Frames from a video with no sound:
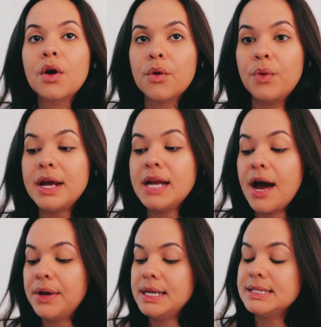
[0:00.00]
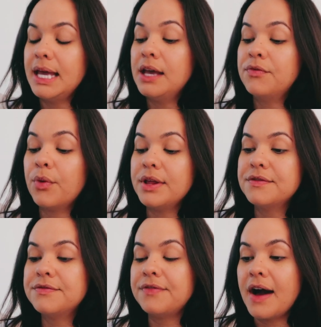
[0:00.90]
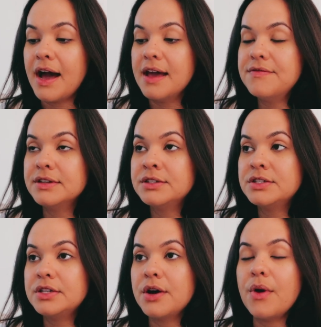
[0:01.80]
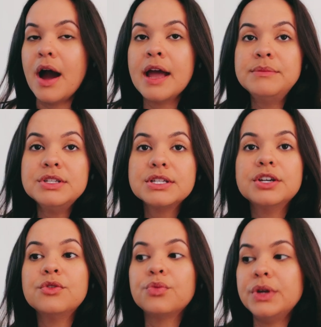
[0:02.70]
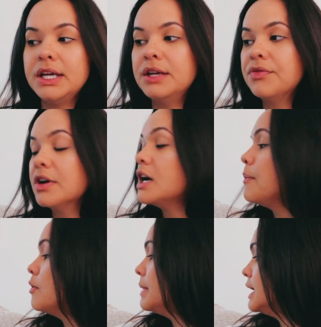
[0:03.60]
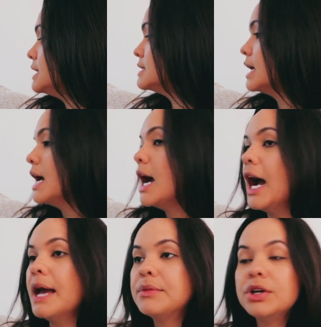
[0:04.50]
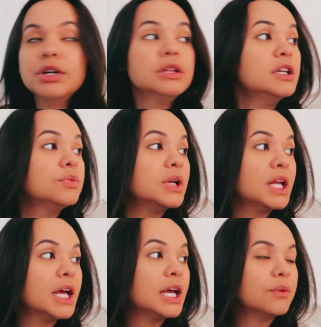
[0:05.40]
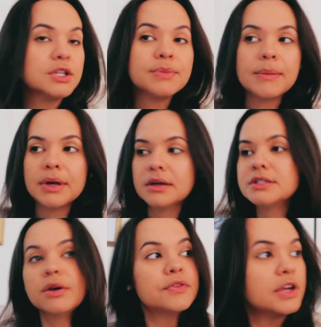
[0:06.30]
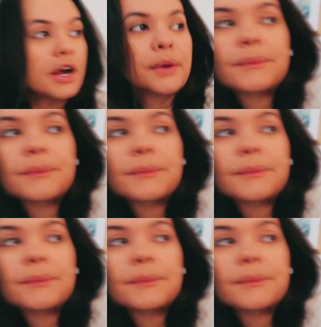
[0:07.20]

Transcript: Right now it is 8.45 and so I'm just gonna read for a couple minutes. I'm currently reading, where's my book? It's over here.